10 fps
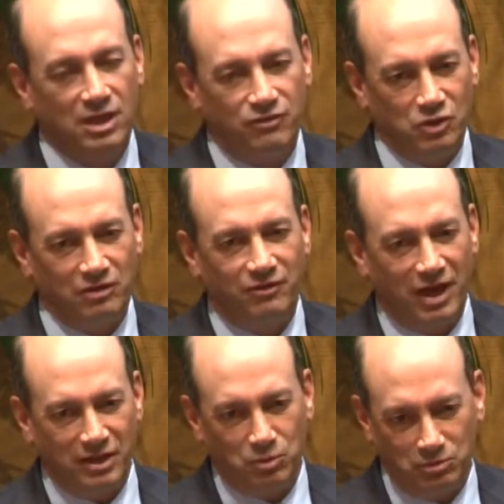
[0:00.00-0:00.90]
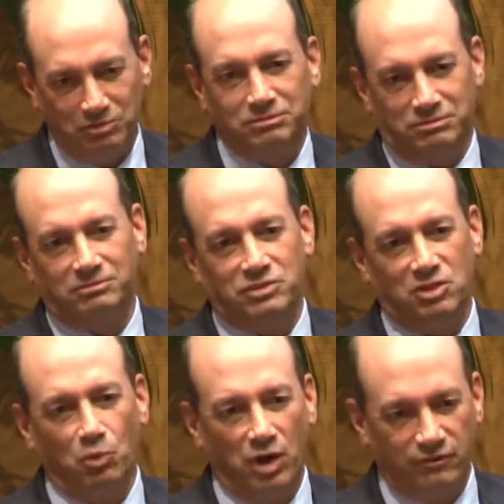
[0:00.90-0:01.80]
if you could find
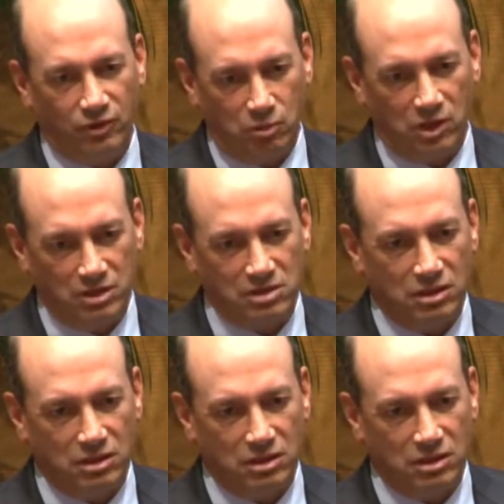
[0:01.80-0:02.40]
some 1-foot ones?